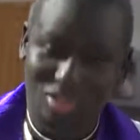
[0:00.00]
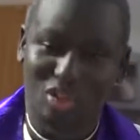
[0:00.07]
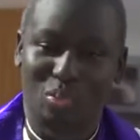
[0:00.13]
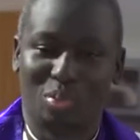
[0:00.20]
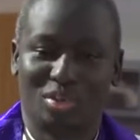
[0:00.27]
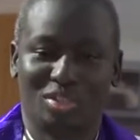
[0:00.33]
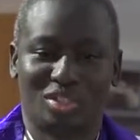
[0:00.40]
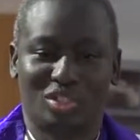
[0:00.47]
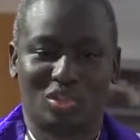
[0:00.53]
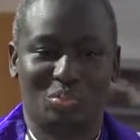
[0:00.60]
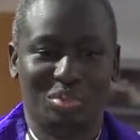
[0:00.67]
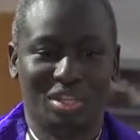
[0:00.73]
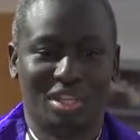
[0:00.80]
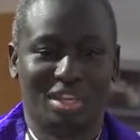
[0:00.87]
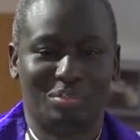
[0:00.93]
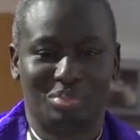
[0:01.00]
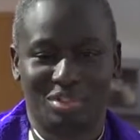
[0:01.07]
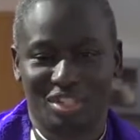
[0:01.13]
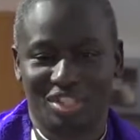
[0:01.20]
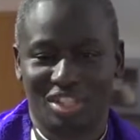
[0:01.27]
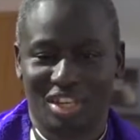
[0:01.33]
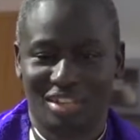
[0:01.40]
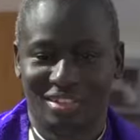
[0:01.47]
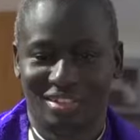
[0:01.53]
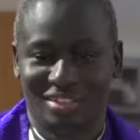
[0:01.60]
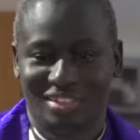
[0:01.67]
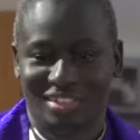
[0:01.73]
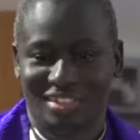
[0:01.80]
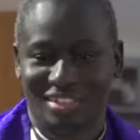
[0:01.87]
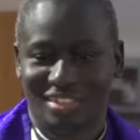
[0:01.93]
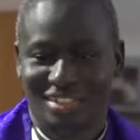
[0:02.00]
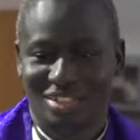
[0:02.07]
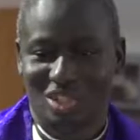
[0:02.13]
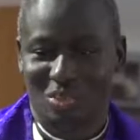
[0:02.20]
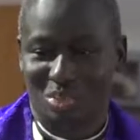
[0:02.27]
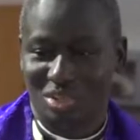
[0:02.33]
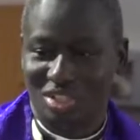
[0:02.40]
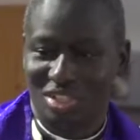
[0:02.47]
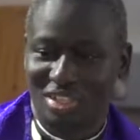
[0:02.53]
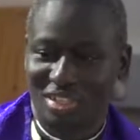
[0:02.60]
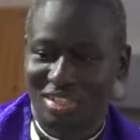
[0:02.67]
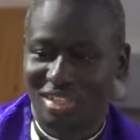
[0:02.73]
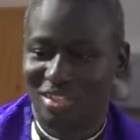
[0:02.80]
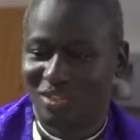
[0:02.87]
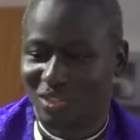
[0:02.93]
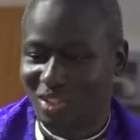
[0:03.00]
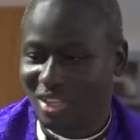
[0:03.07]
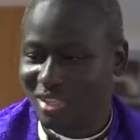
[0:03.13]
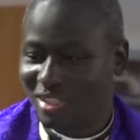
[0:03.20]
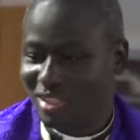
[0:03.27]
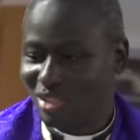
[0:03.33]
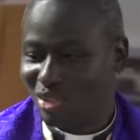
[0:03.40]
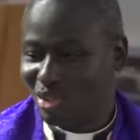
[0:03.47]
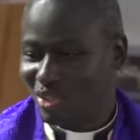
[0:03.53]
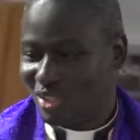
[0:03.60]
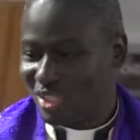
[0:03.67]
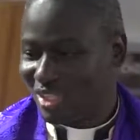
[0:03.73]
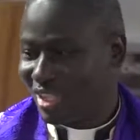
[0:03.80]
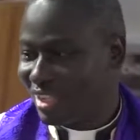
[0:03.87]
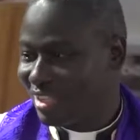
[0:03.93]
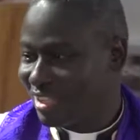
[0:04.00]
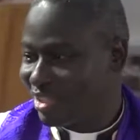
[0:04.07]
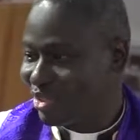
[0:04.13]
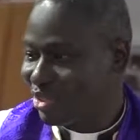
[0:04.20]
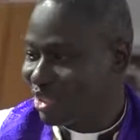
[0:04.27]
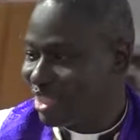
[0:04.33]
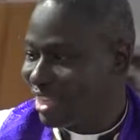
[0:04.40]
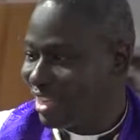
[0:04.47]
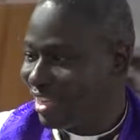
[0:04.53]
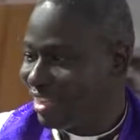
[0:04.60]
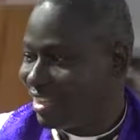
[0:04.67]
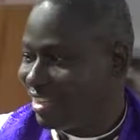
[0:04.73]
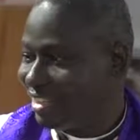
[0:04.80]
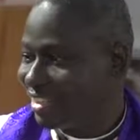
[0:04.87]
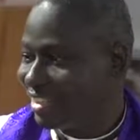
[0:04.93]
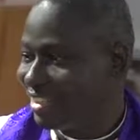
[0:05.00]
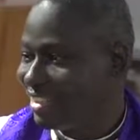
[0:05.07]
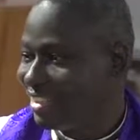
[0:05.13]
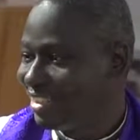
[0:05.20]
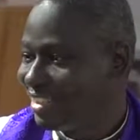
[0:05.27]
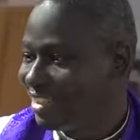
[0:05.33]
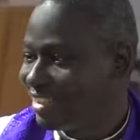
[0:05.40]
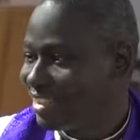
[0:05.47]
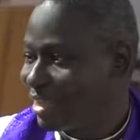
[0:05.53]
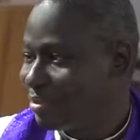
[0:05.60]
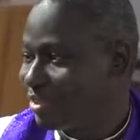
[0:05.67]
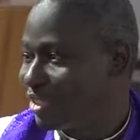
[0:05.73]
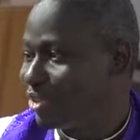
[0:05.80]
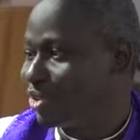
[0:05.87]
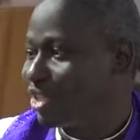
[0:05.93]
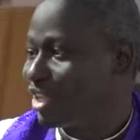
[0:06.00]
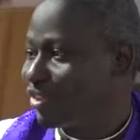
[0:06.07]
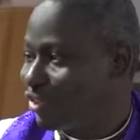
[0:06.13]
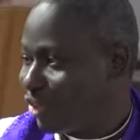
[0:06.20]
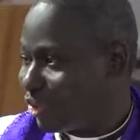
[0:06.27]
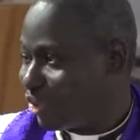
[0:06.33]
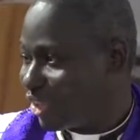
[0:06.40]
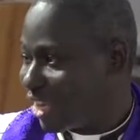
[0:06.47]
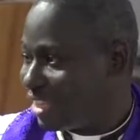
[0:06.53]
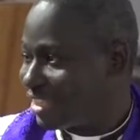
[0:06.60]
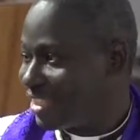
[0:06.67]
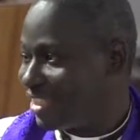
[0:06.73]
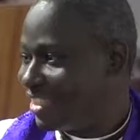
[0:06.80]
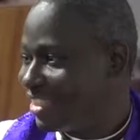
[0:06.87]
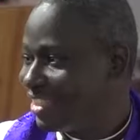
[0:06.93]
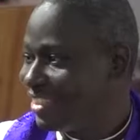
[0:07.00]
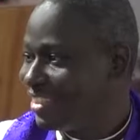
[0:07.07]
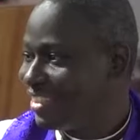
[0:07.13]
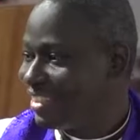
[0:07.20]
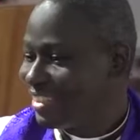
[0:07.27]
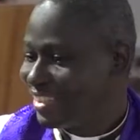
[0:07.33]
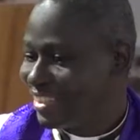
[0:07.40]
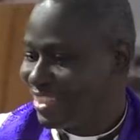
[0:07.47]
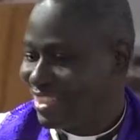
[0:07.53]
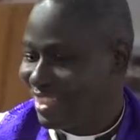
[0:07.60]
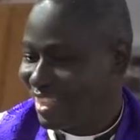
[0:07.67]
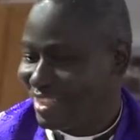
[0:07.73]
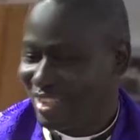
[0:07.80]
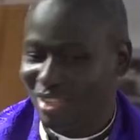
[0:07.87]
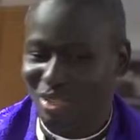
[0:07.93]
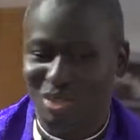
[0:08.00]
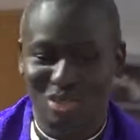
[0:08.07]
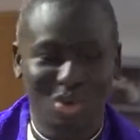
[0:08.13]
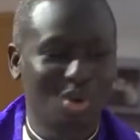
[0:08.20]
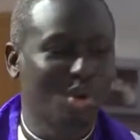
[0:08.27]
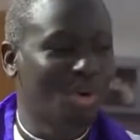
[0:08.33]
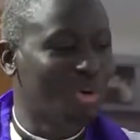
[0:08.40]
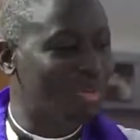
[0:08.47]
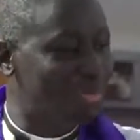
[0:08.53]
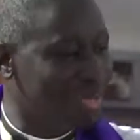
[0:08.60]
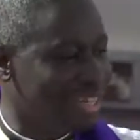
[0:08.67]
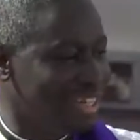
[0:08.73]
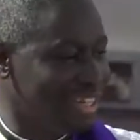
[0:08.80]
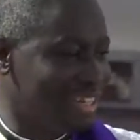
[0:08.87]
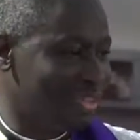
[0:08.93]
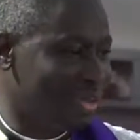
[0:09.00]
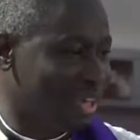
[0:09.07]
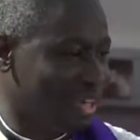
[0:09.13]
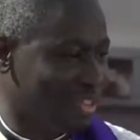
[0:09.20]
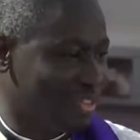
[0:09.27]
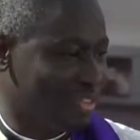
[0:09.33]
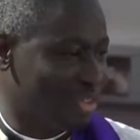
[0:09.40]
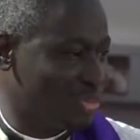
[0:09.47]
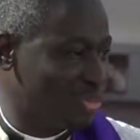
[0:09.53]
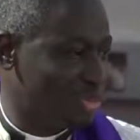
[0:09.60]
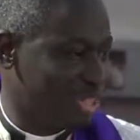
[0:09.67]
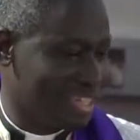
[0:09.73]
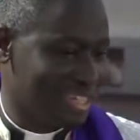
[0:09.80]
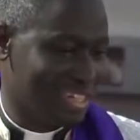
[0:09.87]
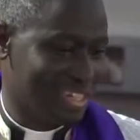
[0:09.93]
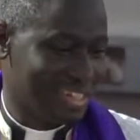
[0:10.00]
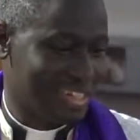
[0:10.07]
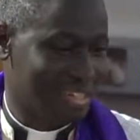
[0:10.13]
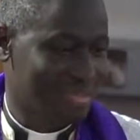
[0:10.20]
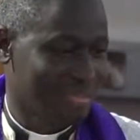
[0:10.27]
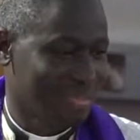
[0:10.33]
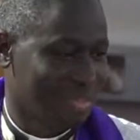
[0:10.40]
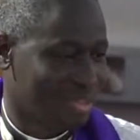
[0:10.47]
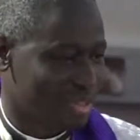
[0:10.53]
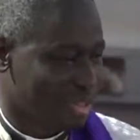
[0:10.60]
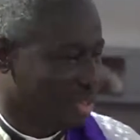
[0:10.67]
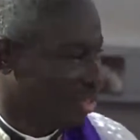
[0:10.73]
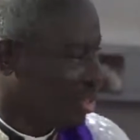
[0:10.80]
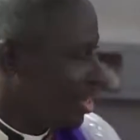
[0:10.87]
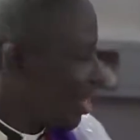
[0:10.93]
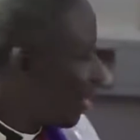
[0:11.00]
this opportunity to be a preacher. You know, preaching in St. Francis on a Sunday is not uh, something you take for granted. This church has so many wonderful preachers. So,